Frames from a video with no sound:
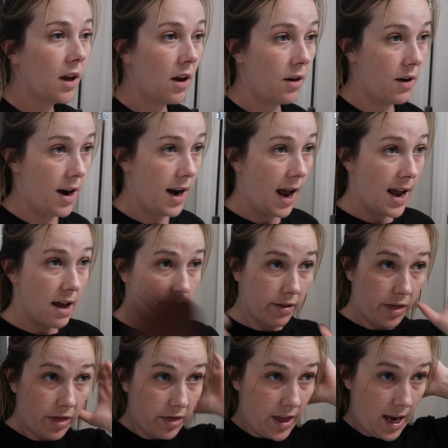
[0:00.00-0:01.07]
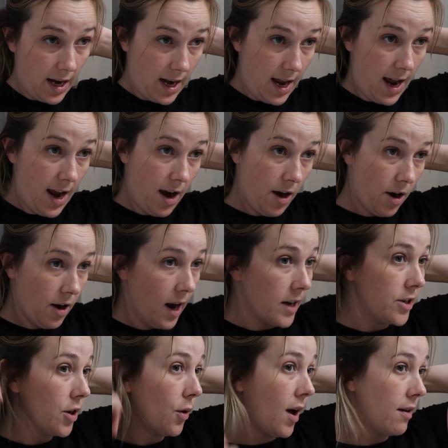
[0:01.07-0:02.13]
All right, I have thin hair. I
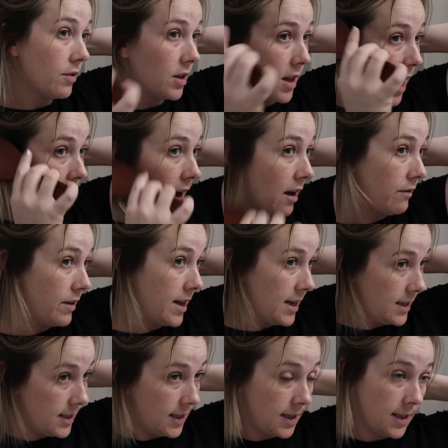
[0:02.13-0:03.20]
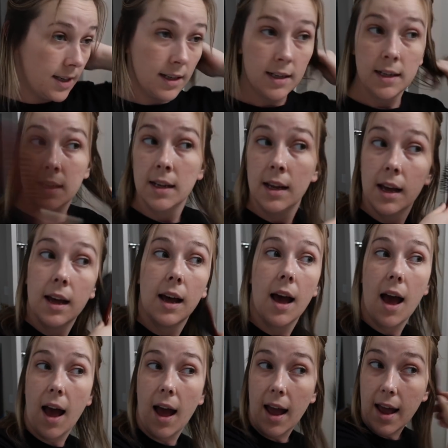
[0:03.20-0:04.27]
don't have a lot of it.
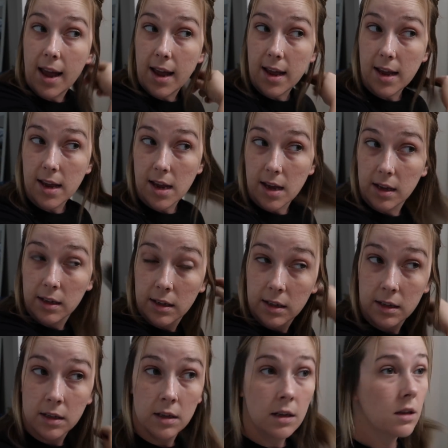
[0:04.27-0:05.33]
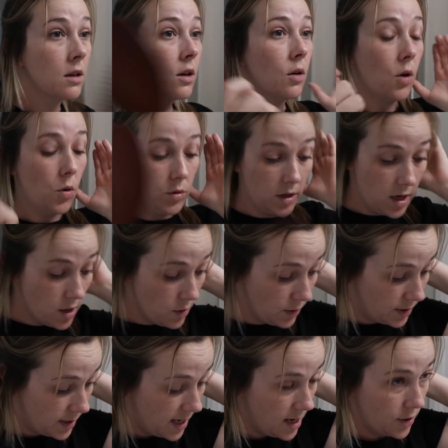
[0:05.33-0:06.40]
I only
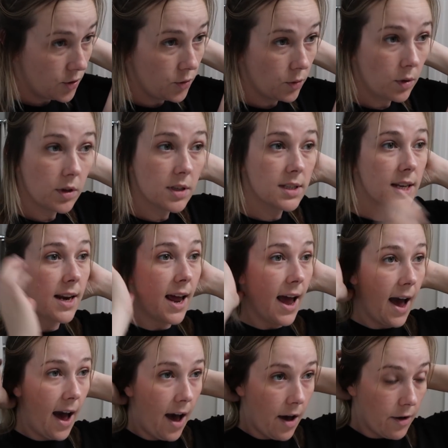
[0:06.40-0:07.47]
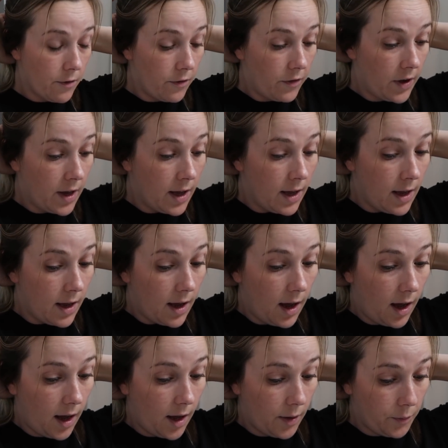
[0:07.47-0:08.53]
use heat tools that have
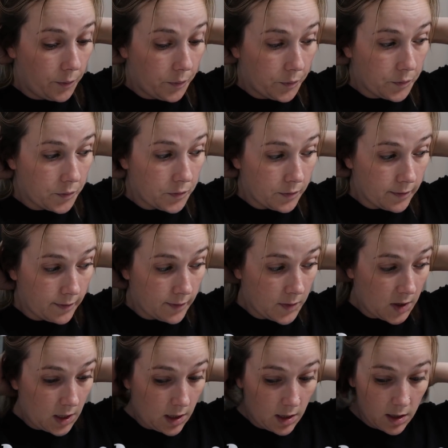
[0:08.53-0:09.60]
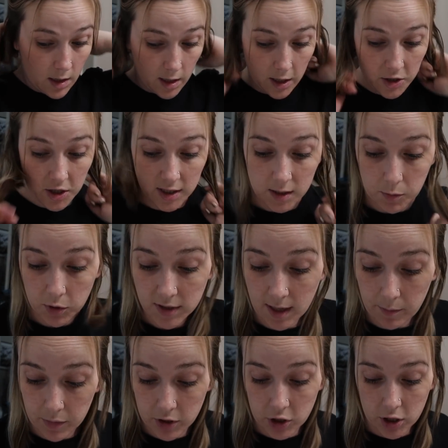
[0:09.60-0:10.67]
an adjustable
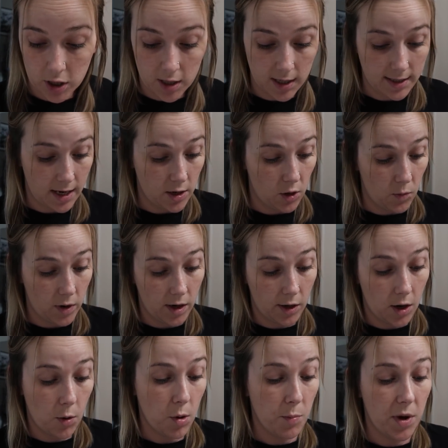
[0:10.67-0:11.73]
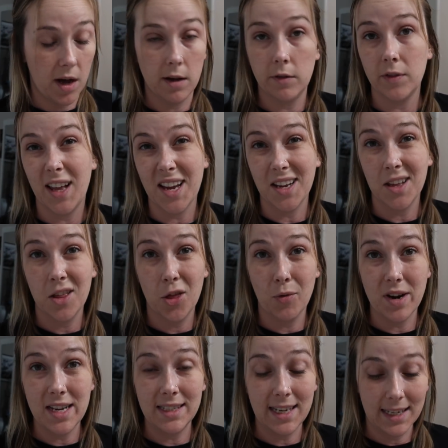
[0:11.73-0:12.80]
temperature because I don't want to go above like
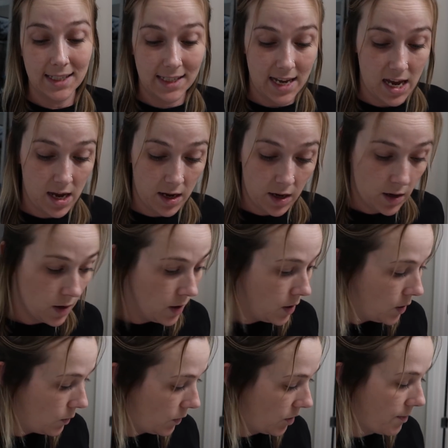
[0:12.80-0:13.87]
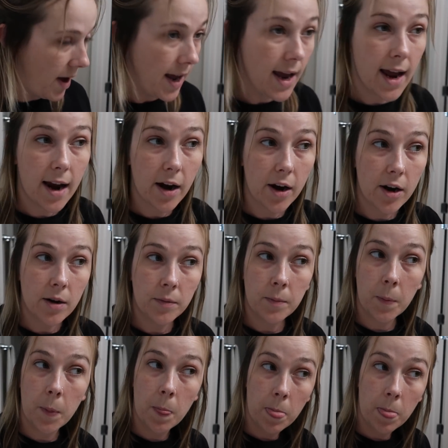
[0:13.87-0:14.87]
360 with my hair.